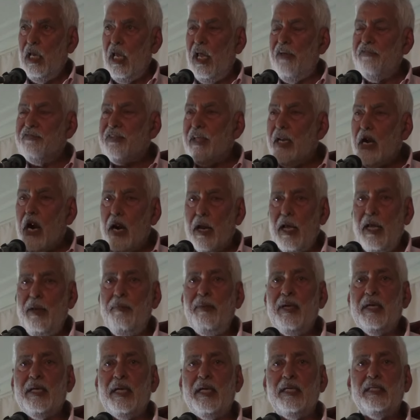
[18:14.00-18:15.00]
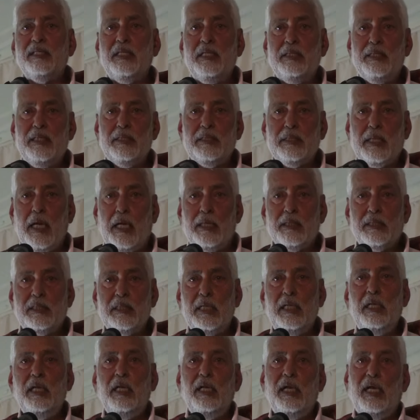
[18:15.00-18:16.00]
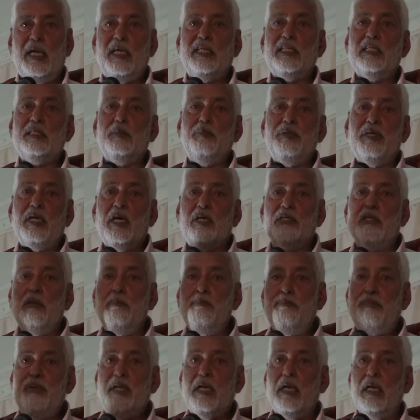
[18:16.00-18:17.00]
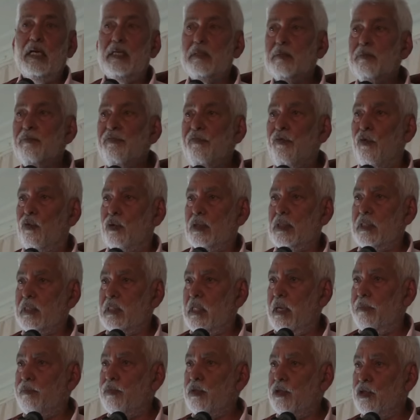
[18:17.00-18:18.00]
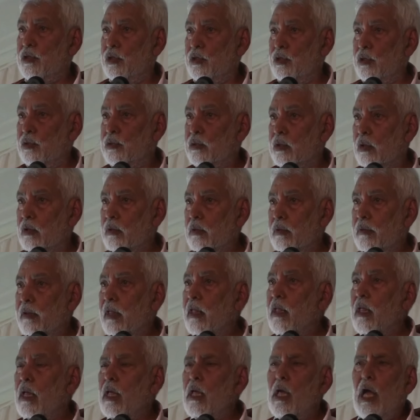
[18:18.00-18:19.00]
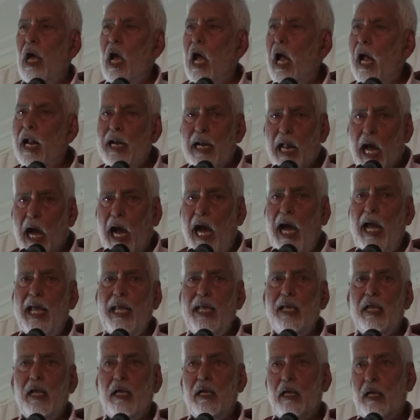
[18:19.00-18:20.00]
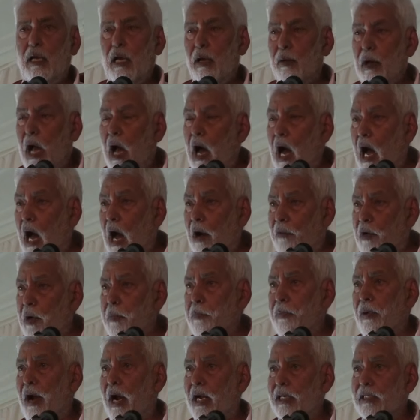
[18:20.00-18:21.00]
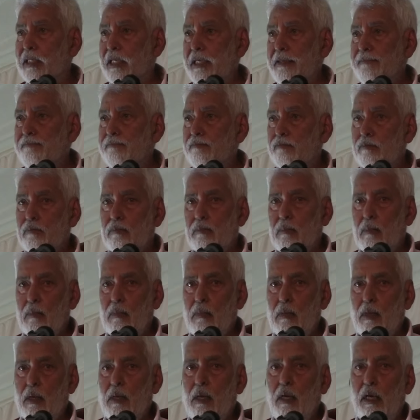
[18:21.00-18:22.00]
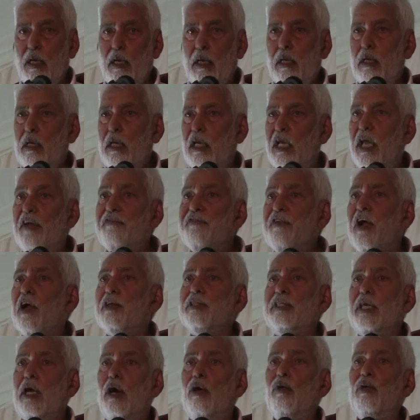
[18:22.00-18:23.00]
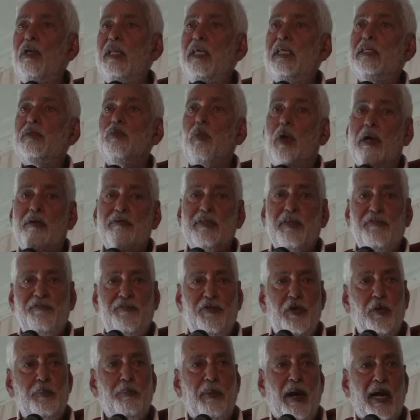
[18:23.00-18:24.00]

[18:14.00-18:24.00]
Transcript: If there are immigrants in this country, it is because imperialism forces them to do so. And I, our party, if not the only, is one of the few